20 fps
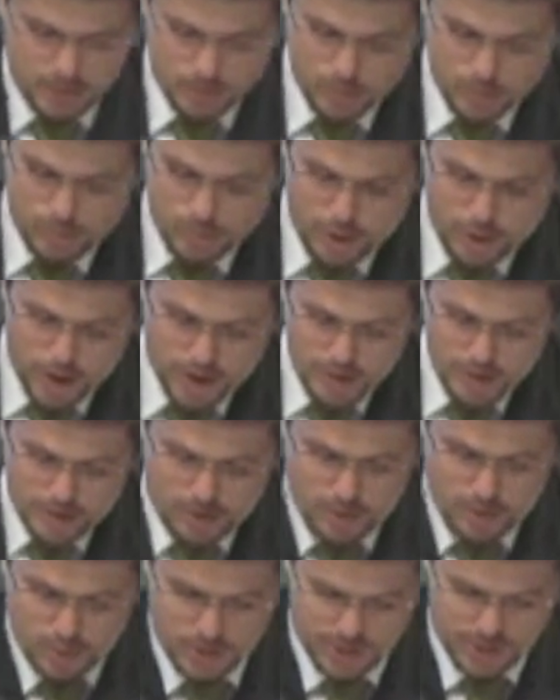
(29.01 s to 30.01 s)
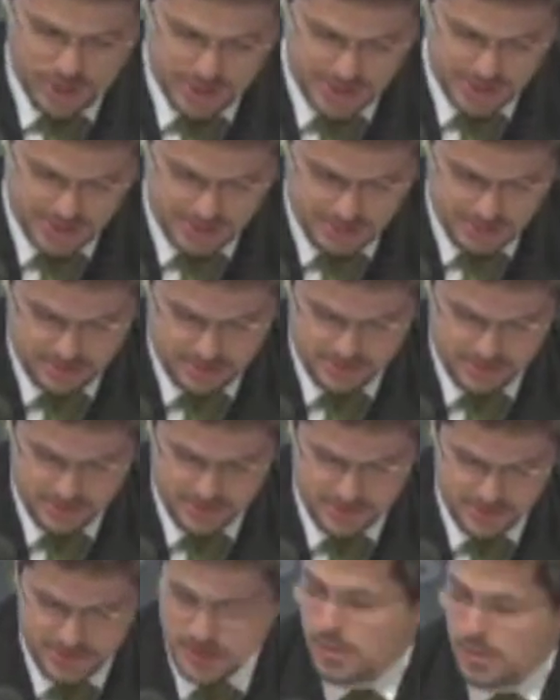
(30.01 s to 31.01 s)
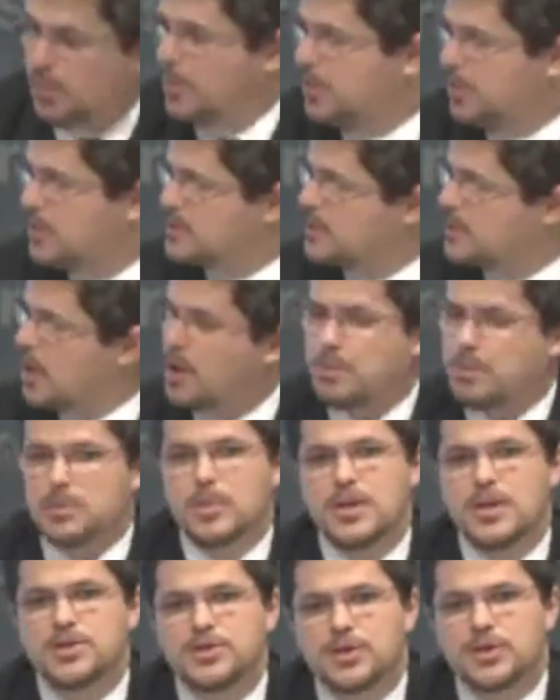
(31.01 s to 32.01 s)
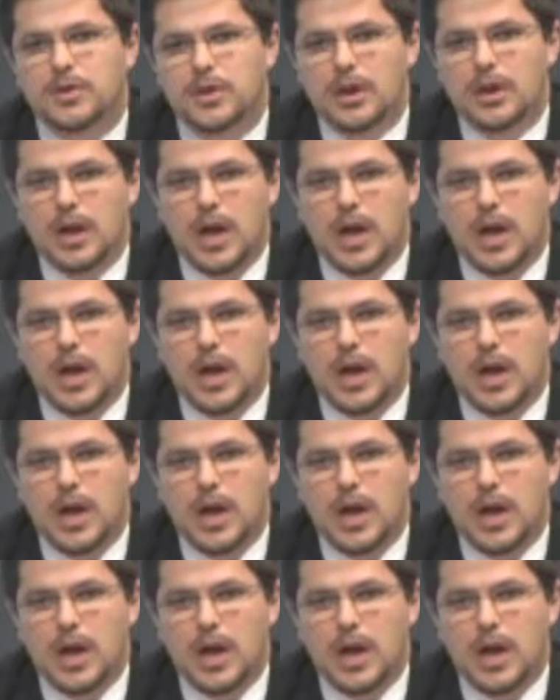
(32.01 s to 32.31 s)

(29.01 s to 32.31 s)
or broader coalition to deal with, as Garman mentioned.